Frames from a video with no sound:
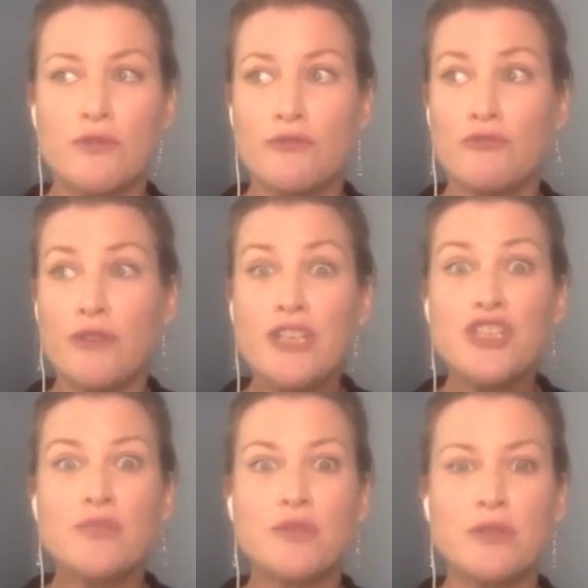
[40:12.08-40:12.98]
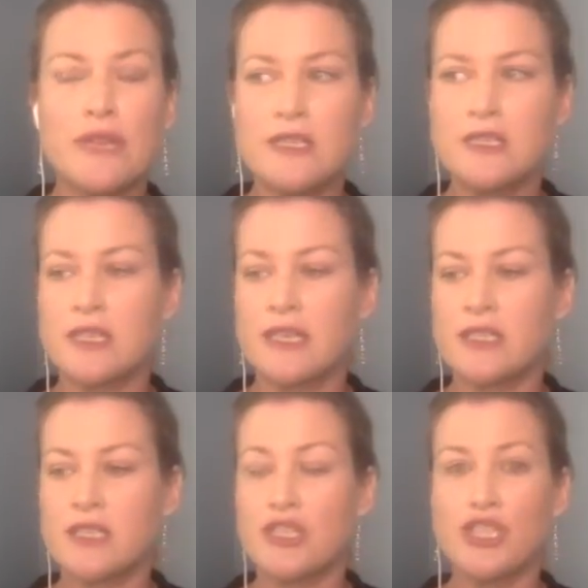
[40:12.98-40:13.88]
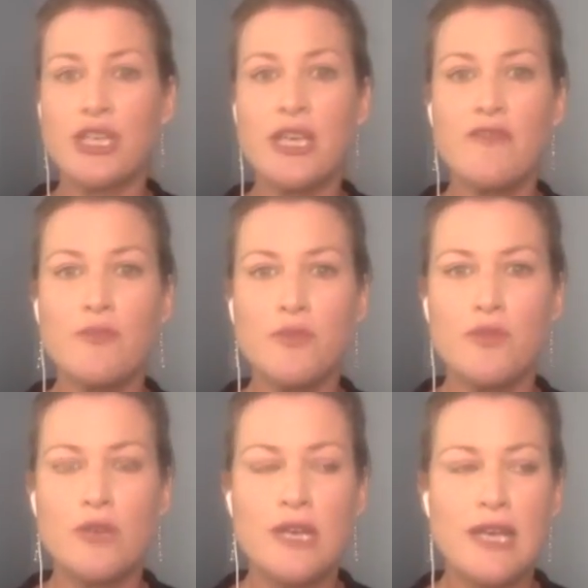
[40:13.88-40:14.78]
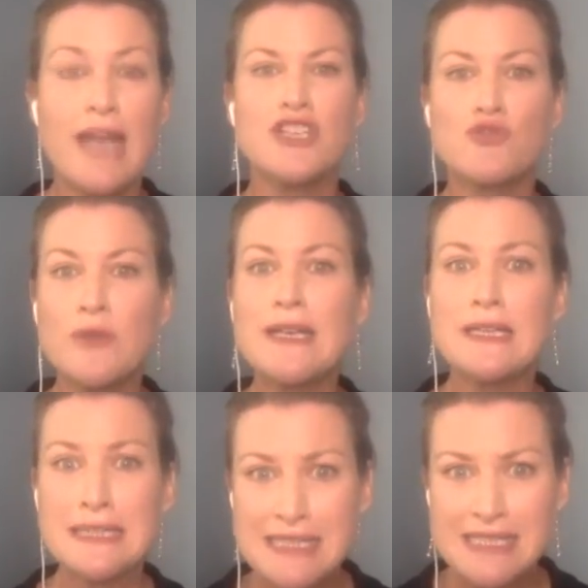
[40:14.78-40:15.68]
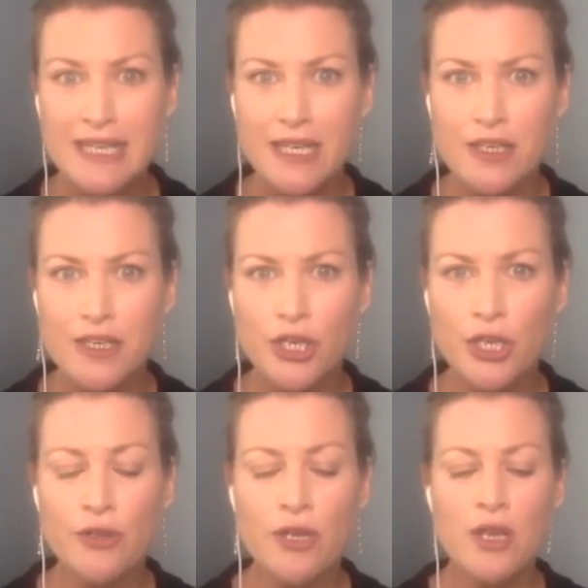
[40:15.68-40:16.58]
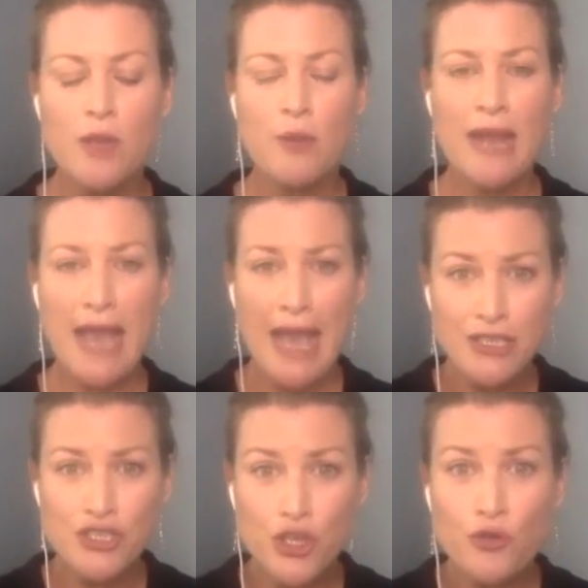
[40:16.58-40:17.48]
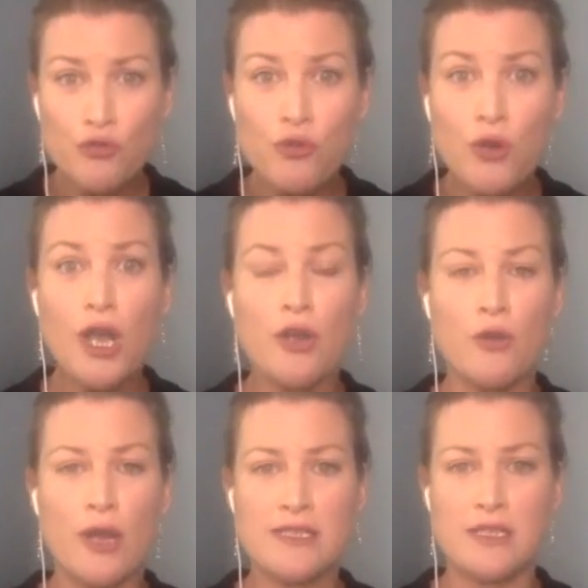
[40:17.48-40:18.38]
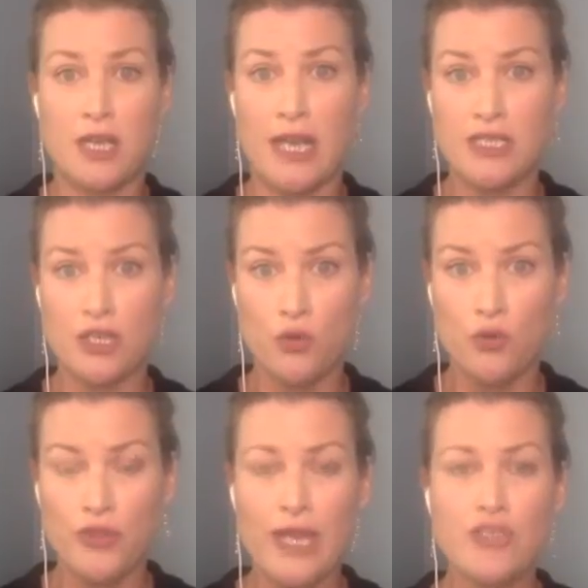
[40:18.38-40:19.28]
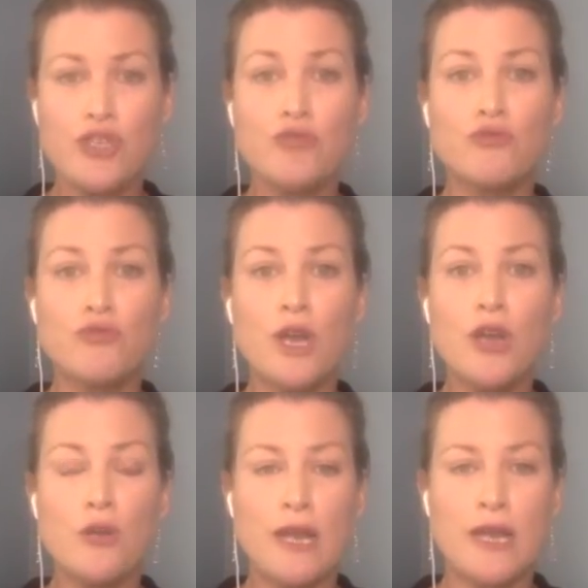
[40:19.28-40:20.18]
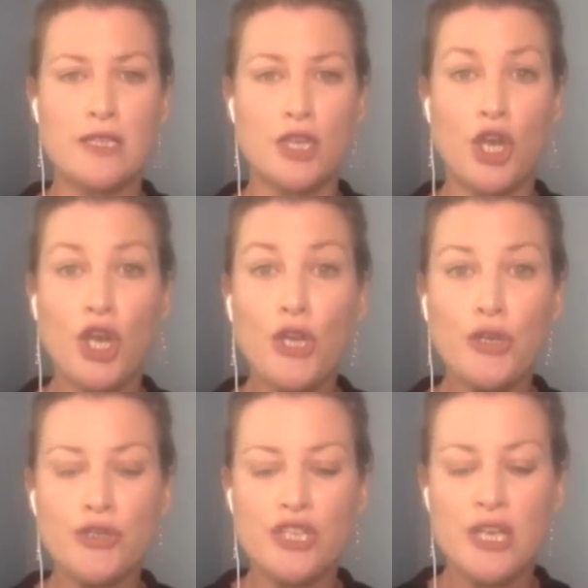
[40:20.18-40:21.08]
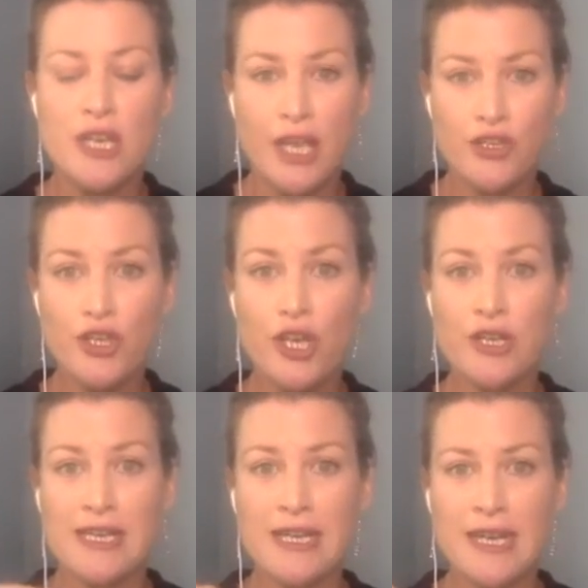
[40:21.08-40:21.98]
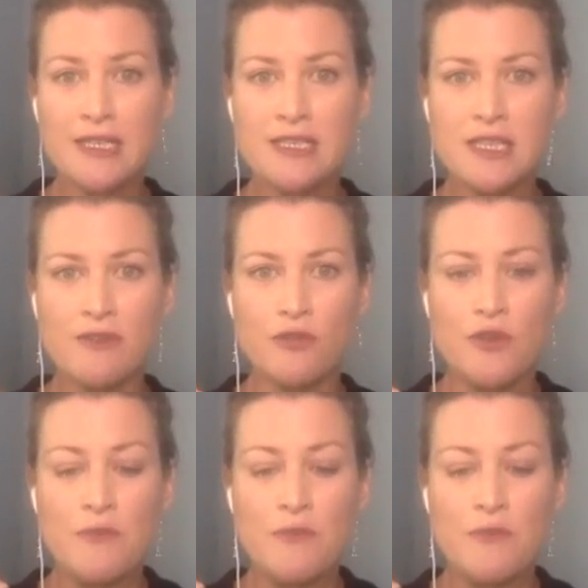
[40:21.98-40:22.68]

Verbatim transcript: reachable it's it's achievable and it's realistic you know but as you grow as a as an author as you grow as a coach and you go to that next level